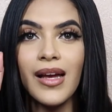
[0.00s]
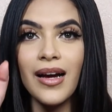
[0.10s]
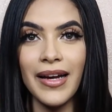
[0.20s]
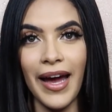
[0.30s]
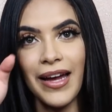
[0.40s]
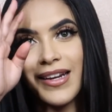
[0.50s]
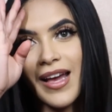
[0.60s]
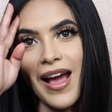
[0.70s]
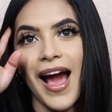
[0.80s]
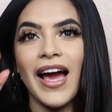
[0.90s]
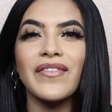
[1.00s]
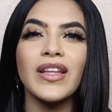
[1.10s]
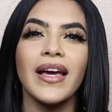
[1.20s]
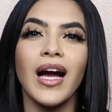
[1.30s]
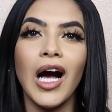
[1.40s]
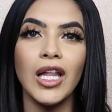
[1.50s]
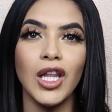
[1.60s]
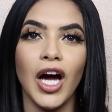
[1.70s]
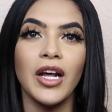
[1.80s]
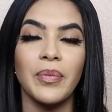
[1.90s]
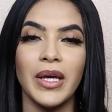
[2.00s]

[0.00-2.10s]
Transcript: Again, I feel like a lot of